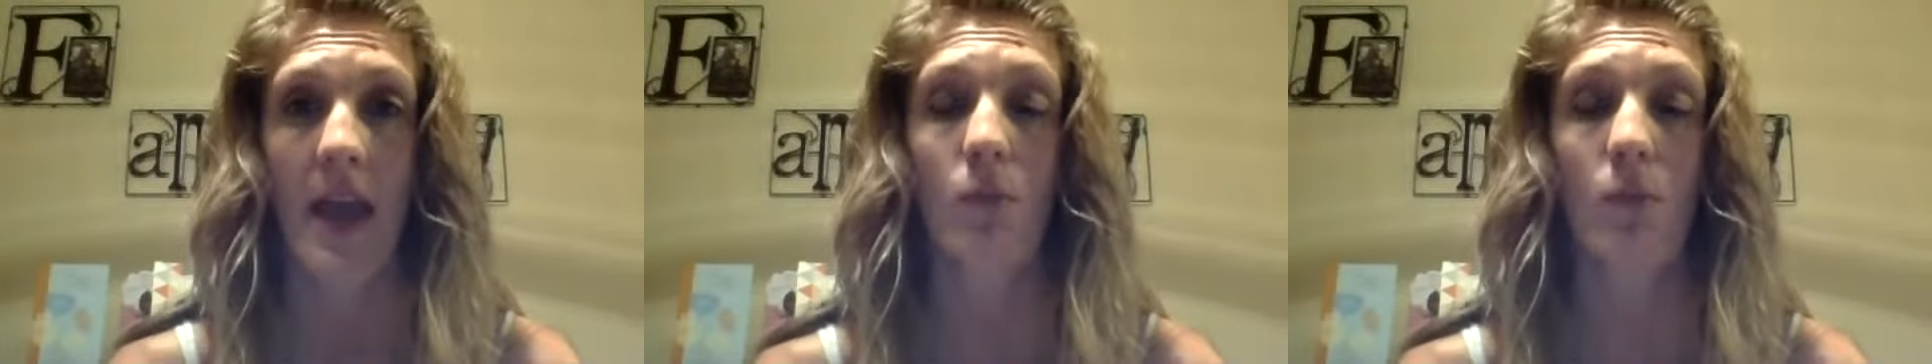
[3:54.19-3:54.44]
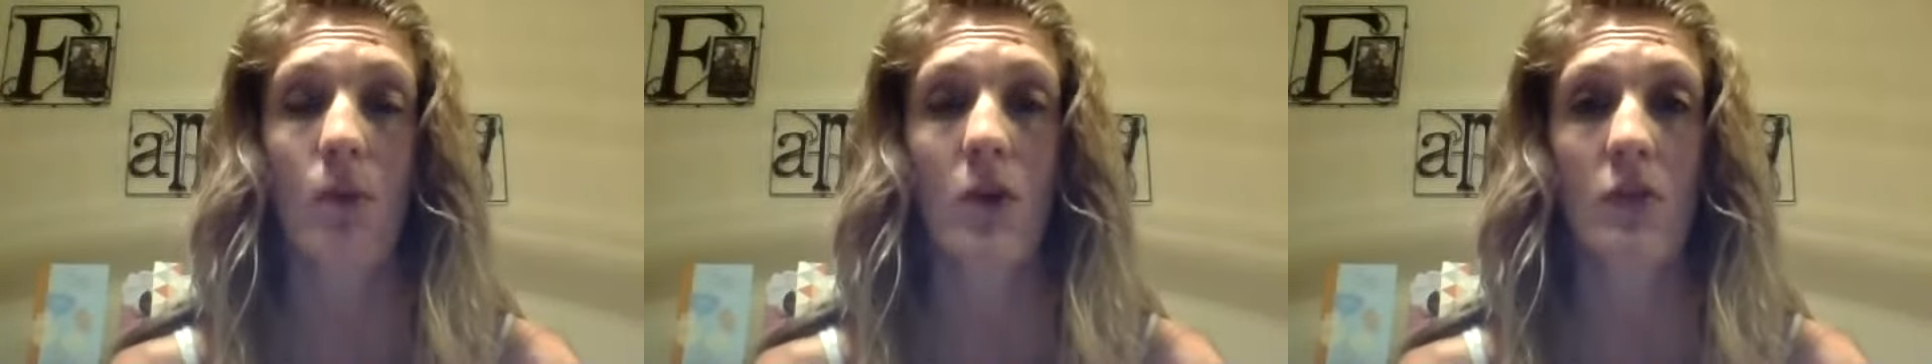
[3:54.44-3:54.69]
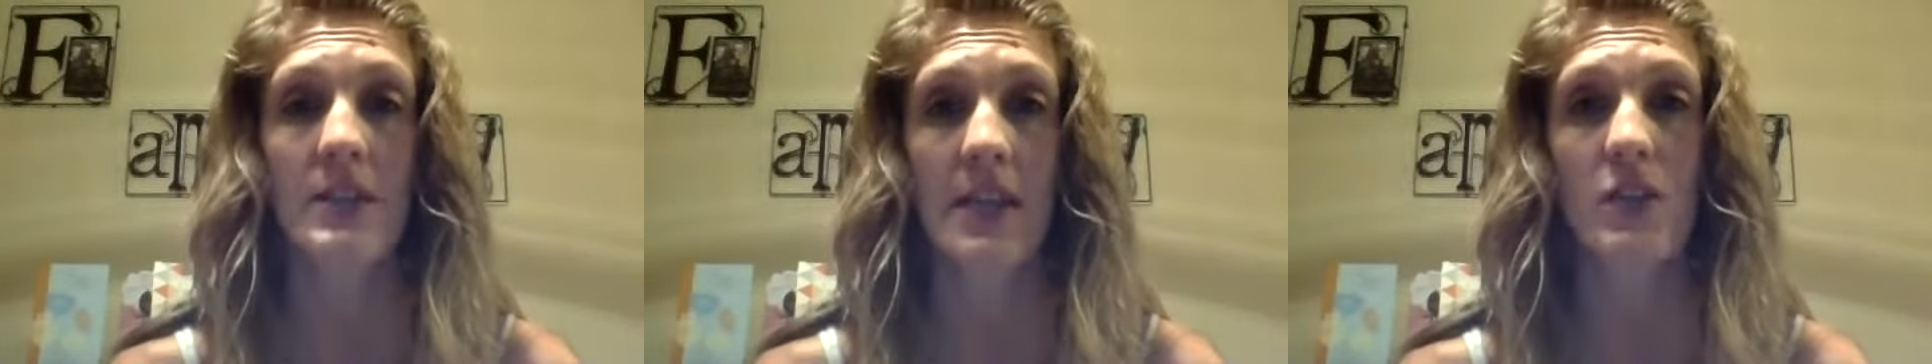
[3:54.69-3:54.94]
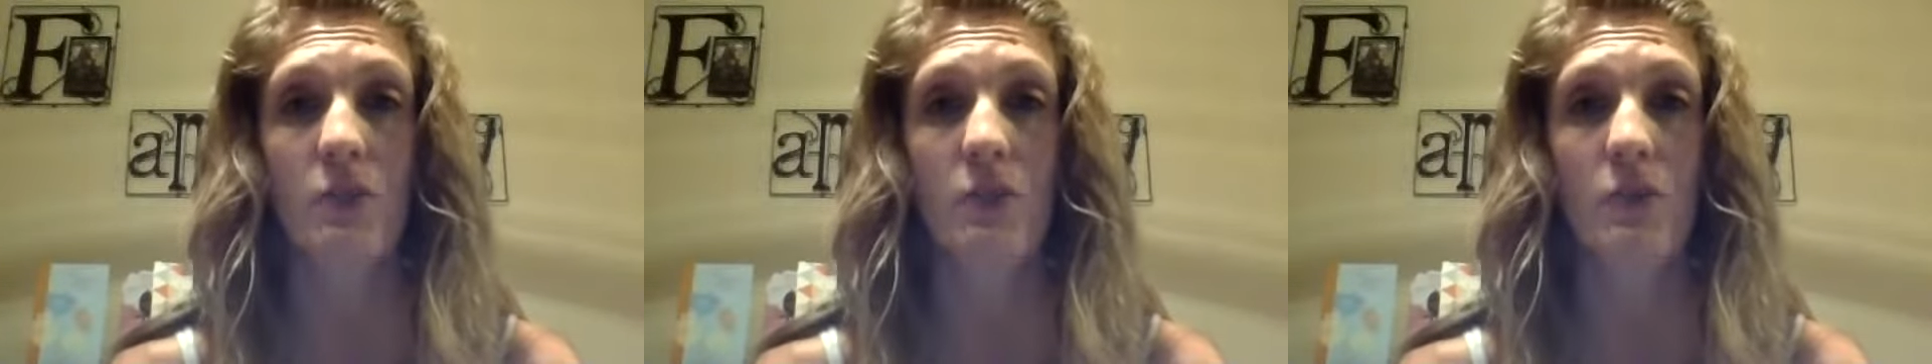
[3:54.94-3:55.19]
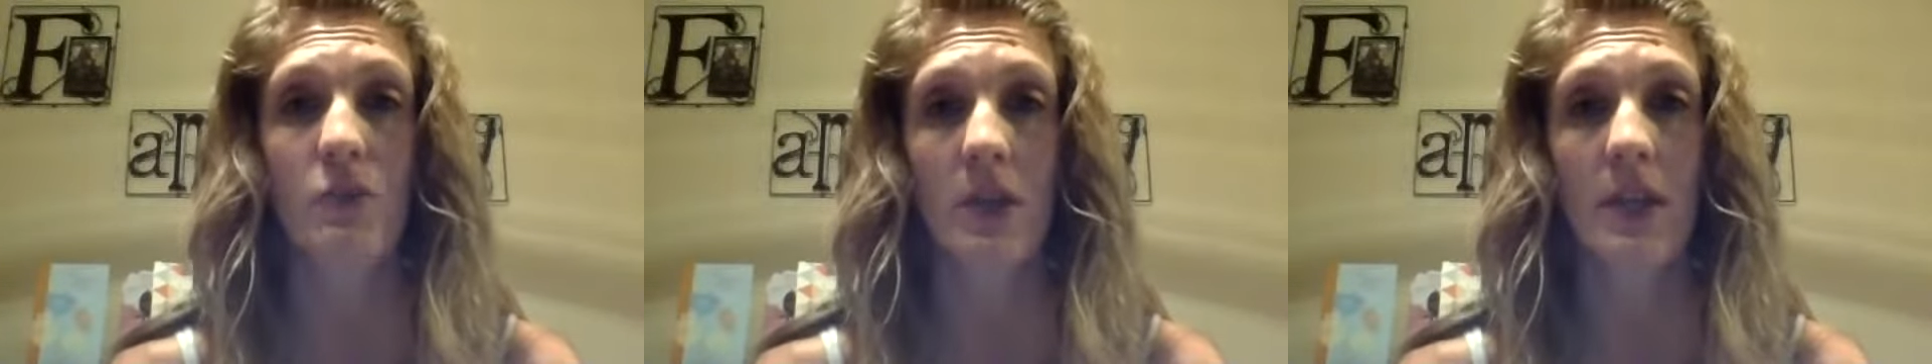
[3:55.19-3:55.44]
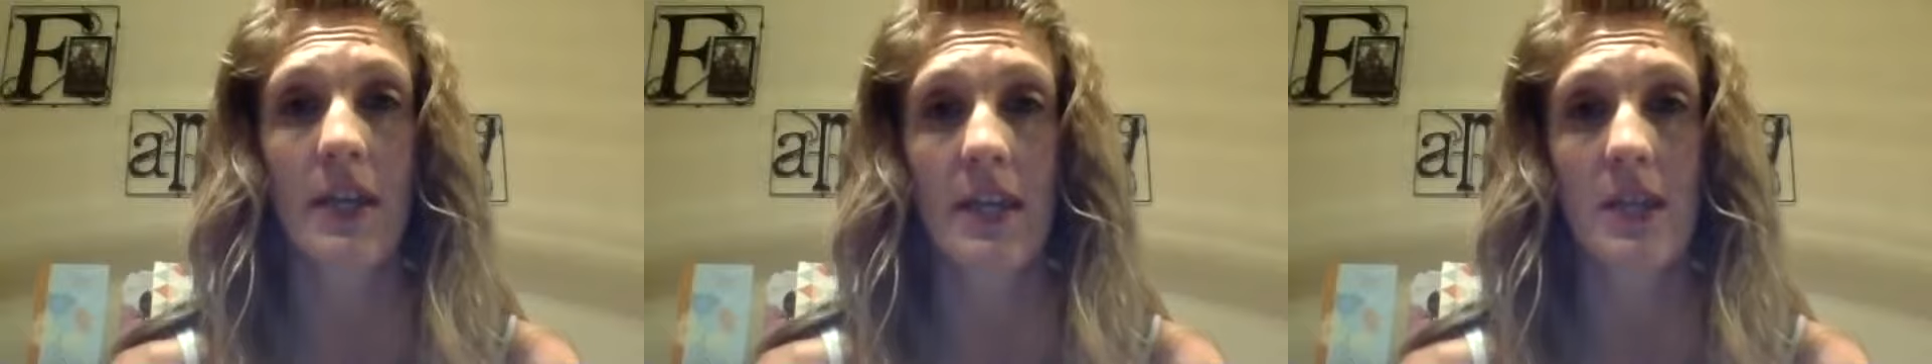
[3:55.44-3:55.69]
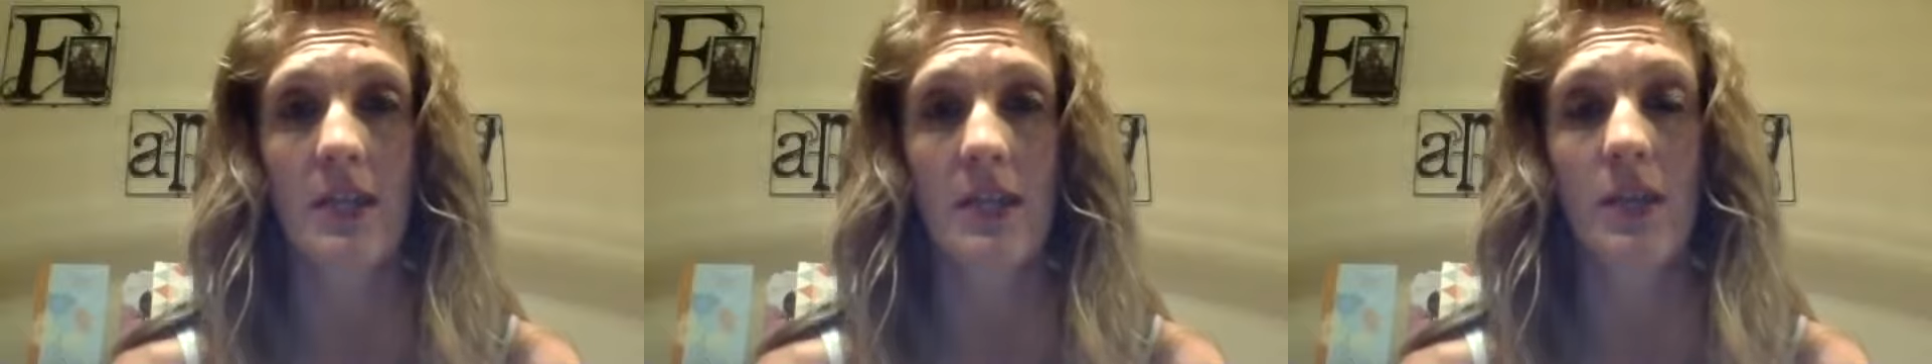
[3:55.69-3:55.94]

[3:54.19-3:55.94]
And one of those things really is,